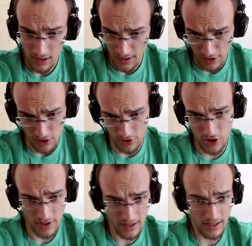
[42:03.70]
You're
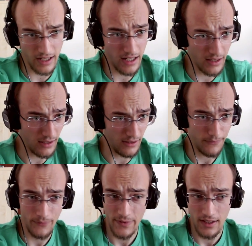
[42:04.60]
just gonna get in.
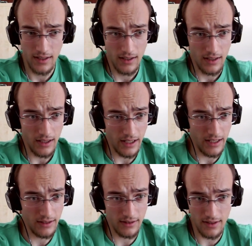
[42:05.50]

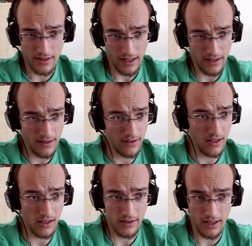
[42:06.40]
And this knight is
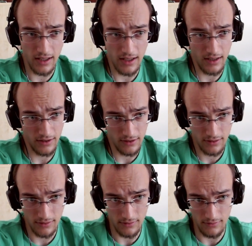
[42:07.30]
really tricky and
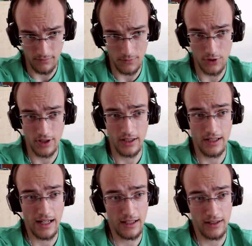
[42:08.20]
you're gonna
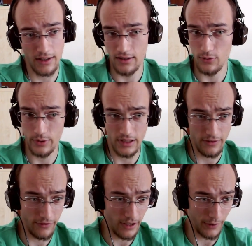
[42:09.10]
anchor it with
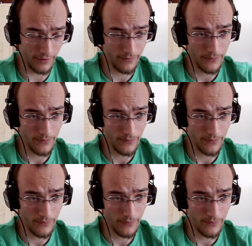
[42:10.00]
d5.